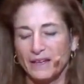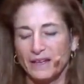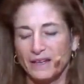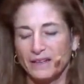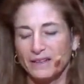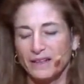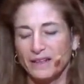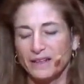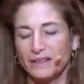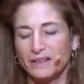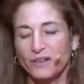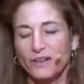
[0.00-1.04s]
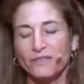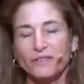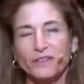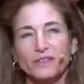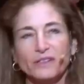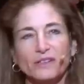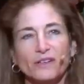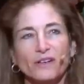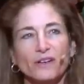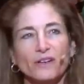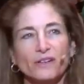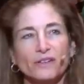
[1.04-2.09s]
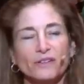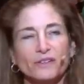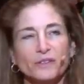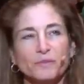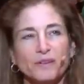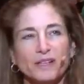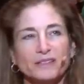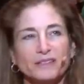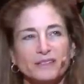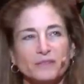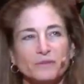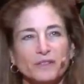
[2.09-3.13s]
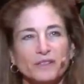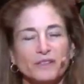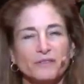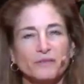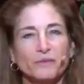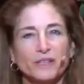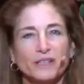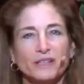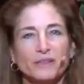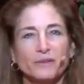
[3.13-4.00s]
And I often call this process one of, we,